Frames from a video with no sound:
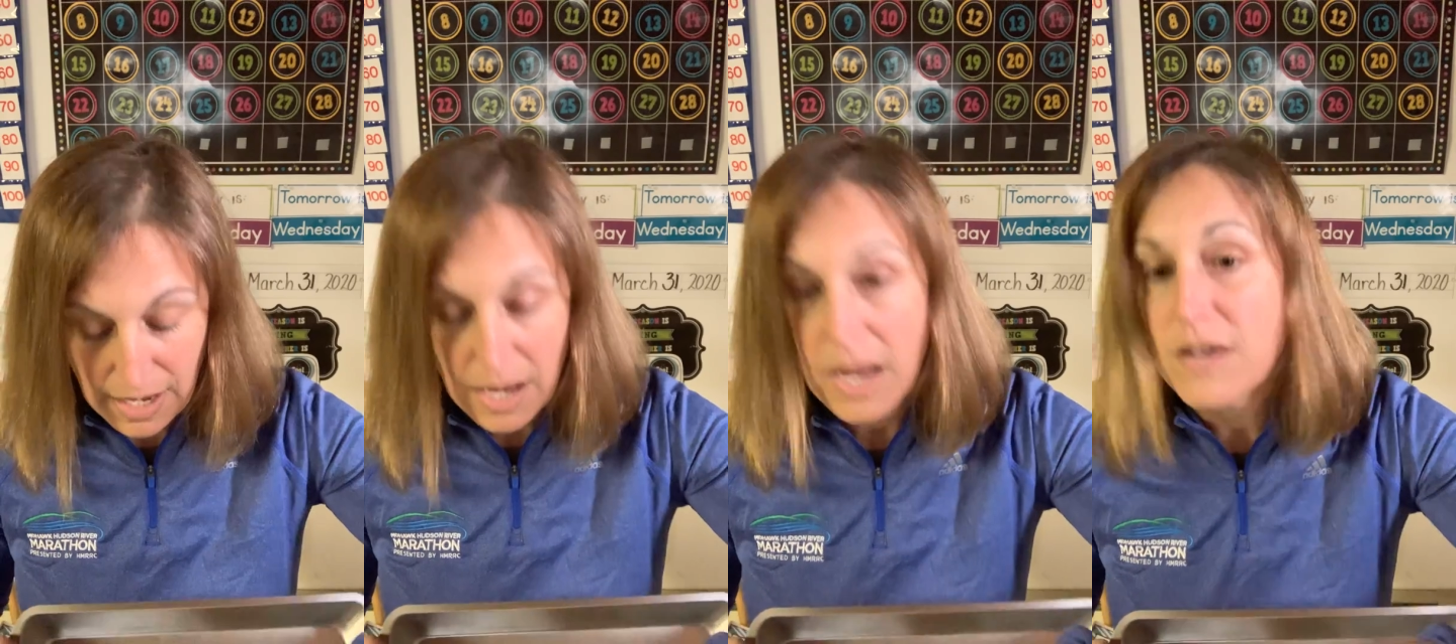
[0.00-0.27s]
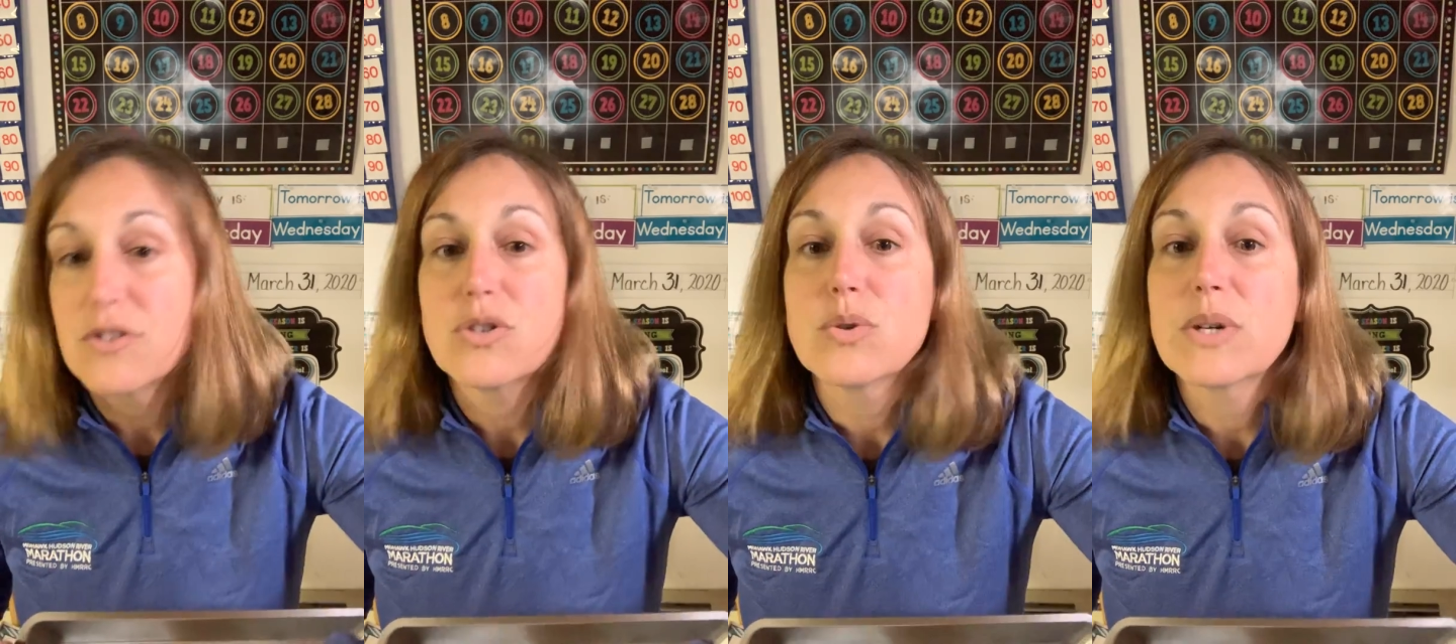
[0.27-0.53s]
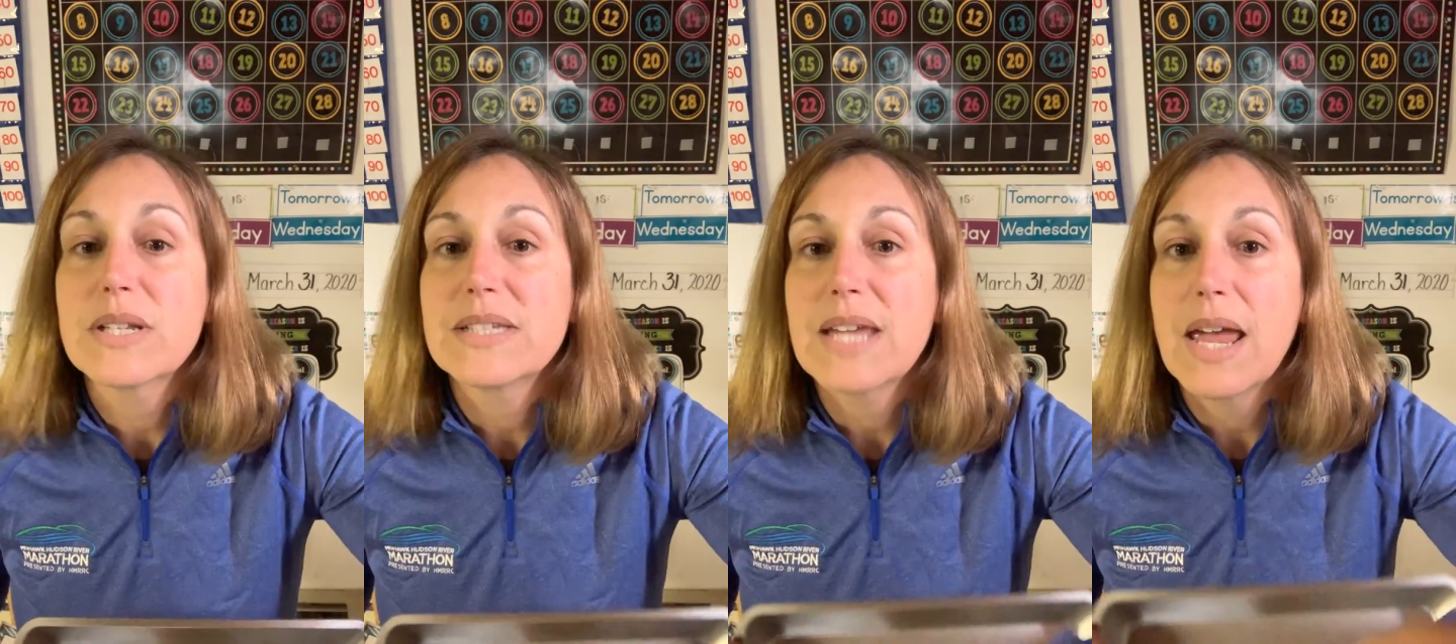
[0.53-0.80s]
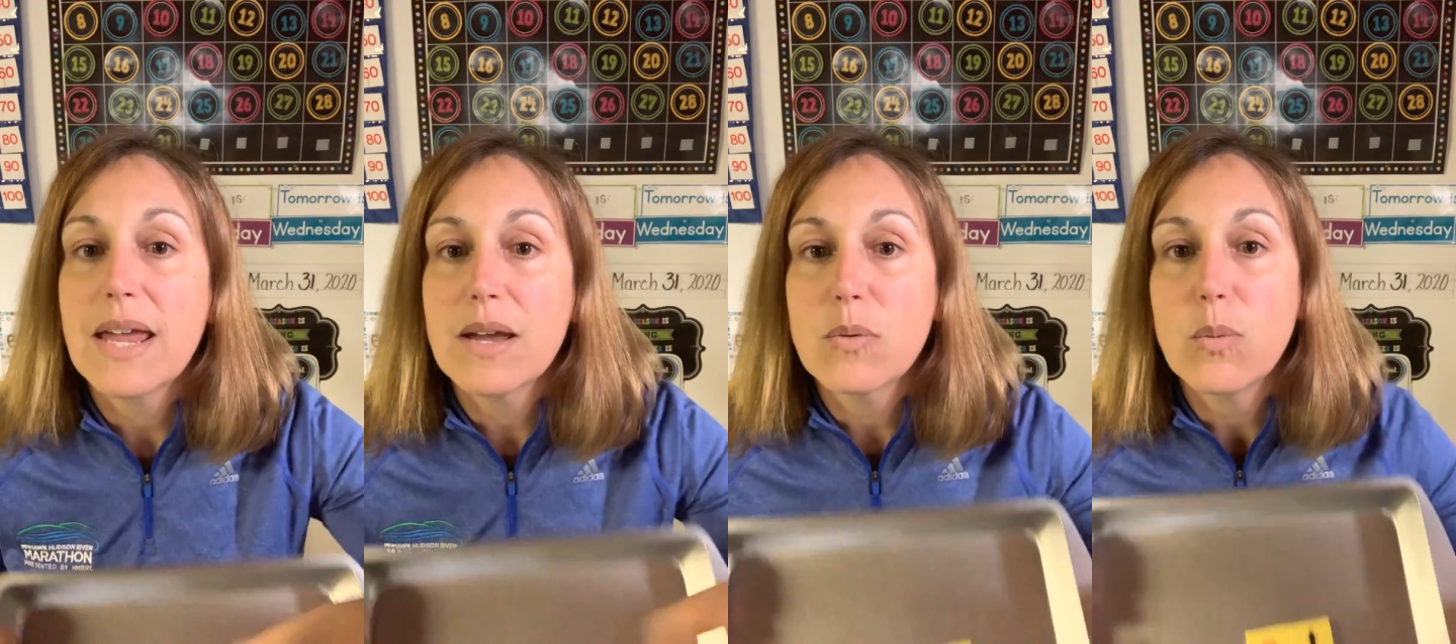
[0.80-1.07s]
is you could
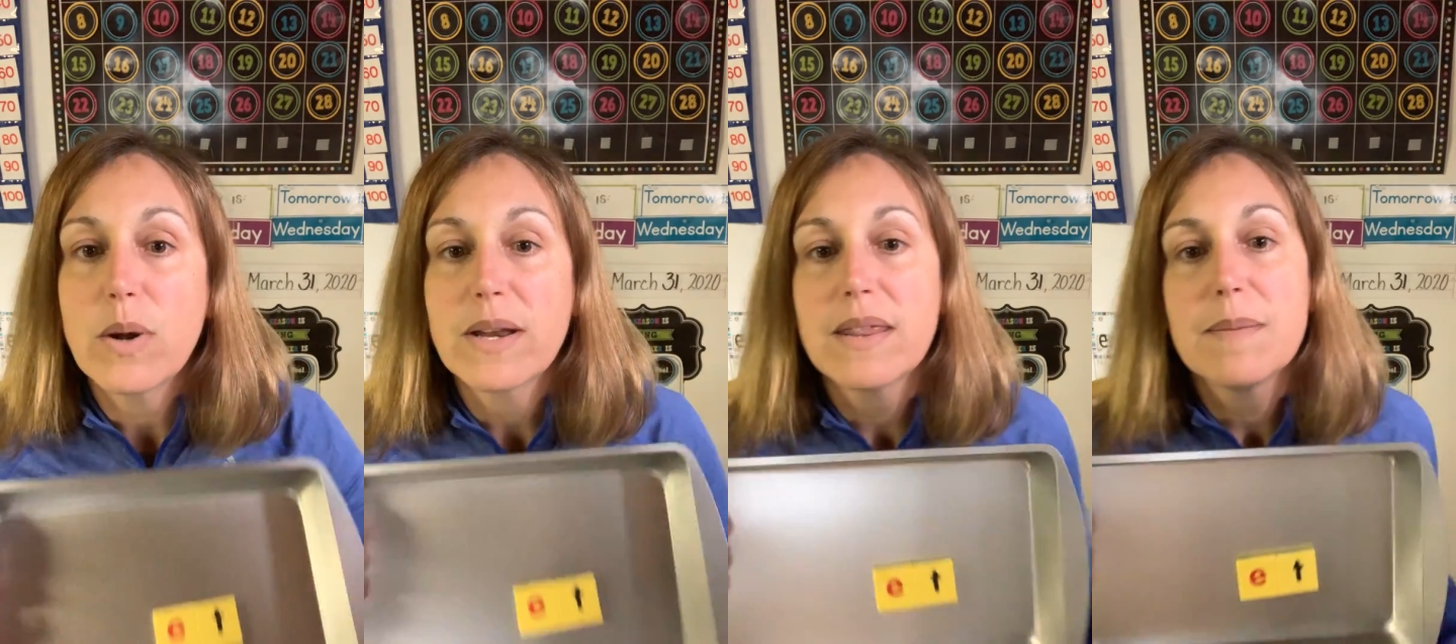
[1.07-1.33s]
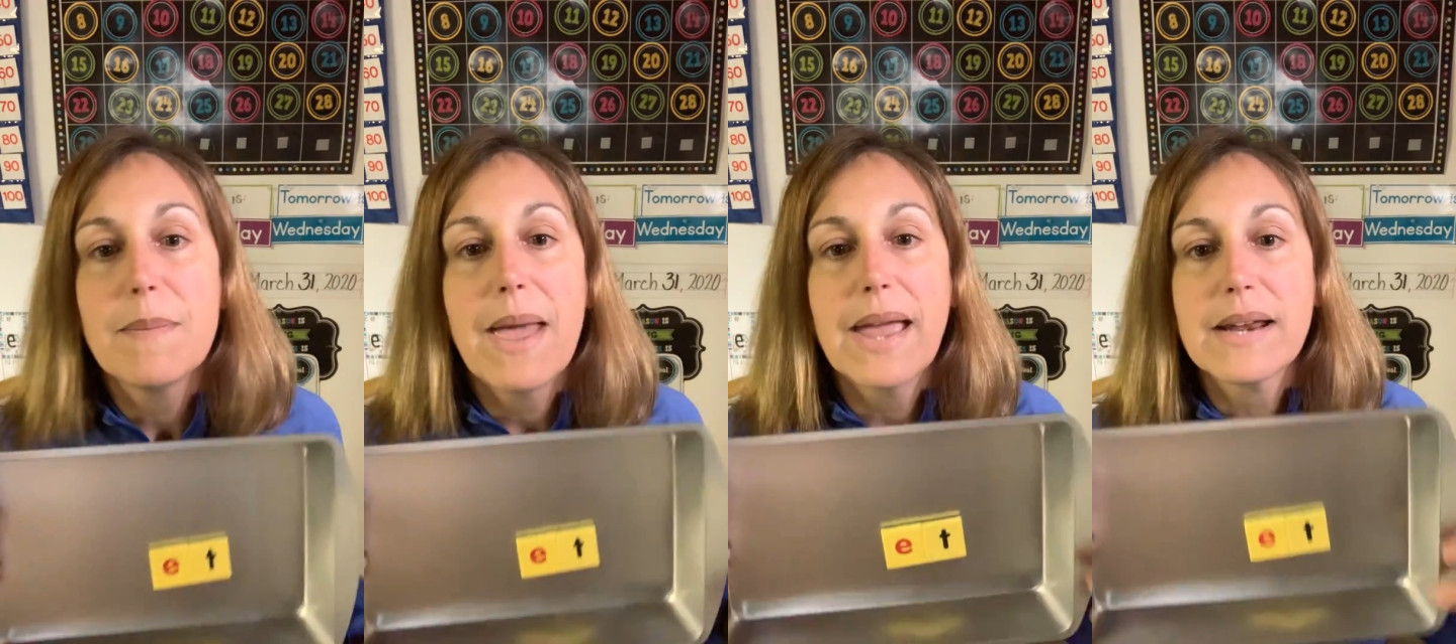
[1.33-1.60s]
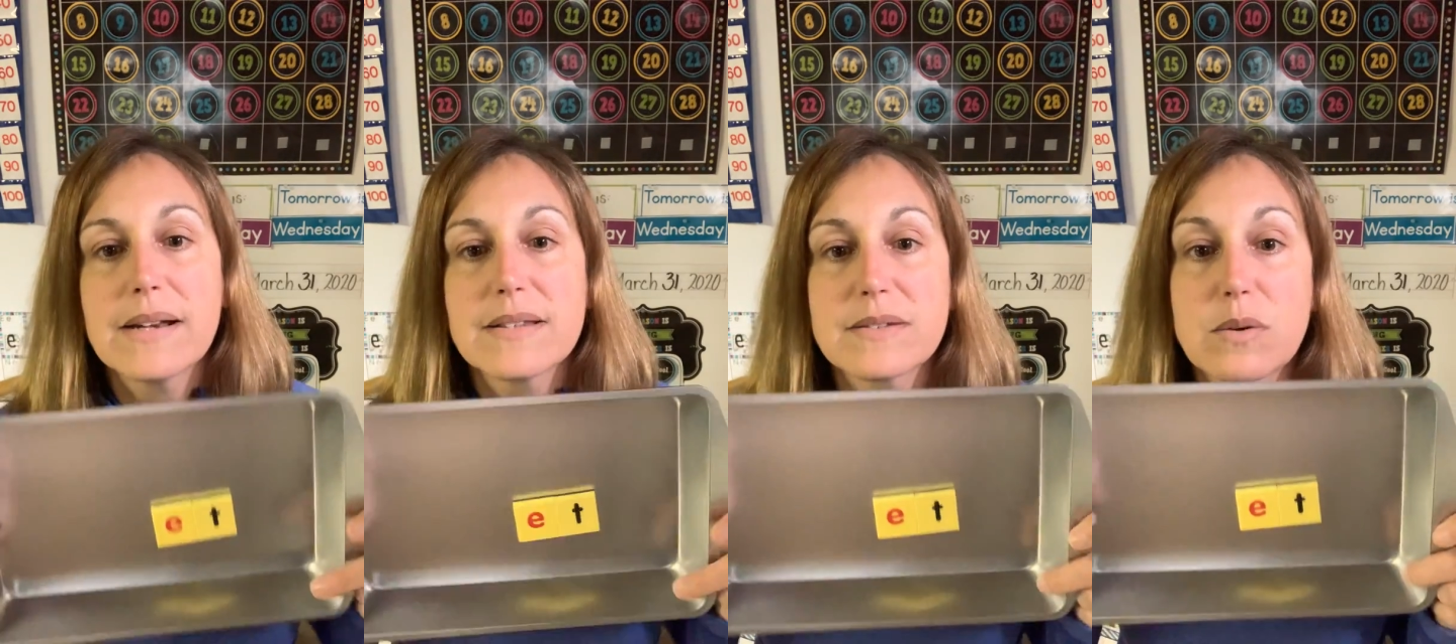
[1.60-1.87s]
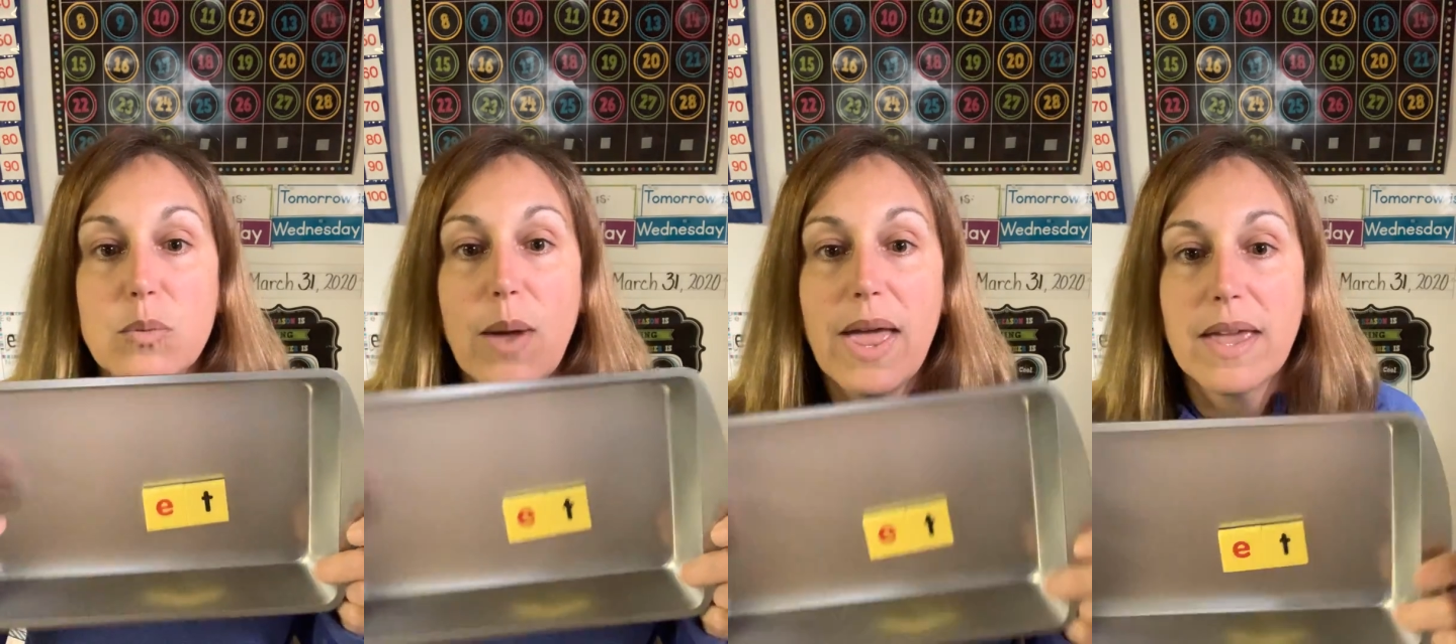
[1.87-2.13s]
take one of the magnets
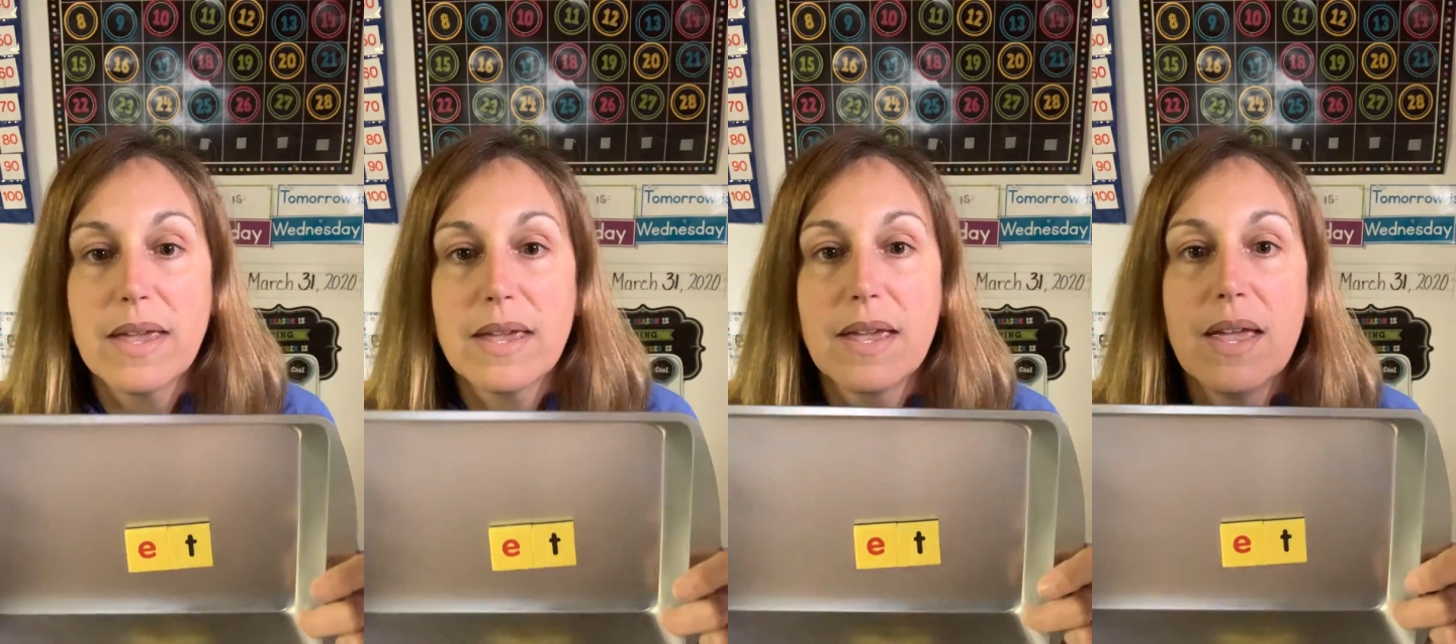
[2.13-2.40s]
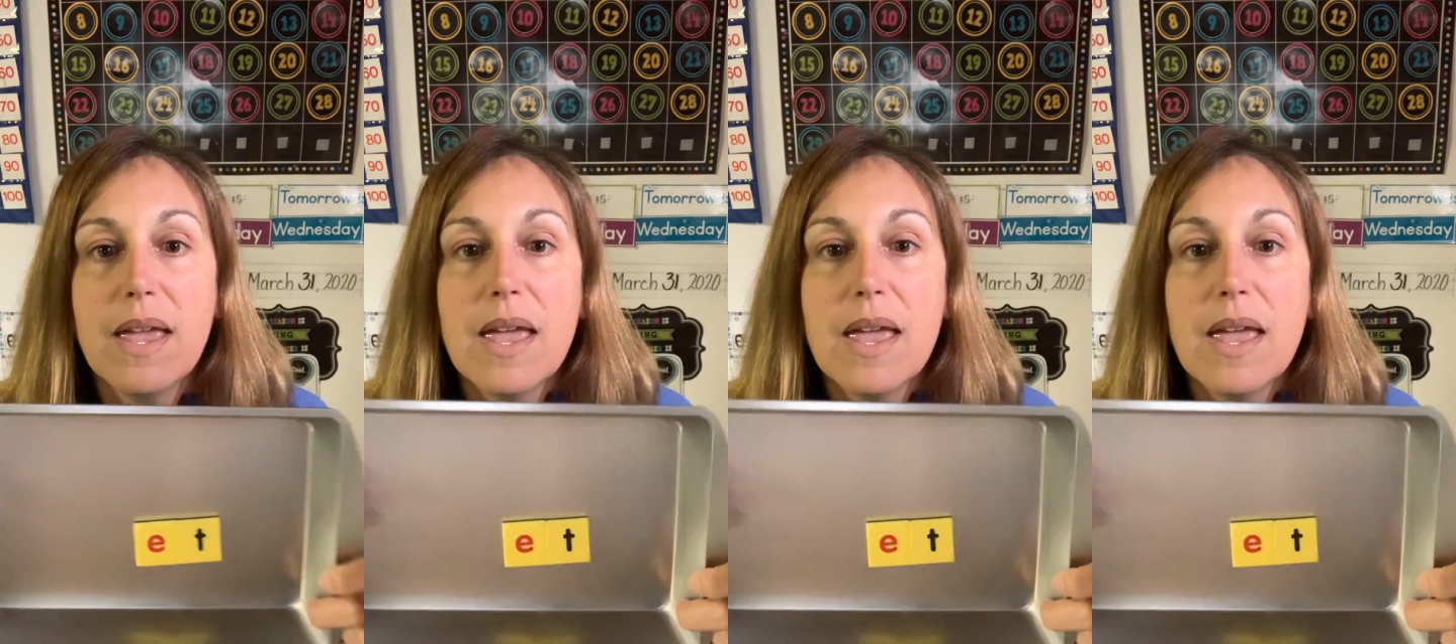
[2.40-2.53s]
away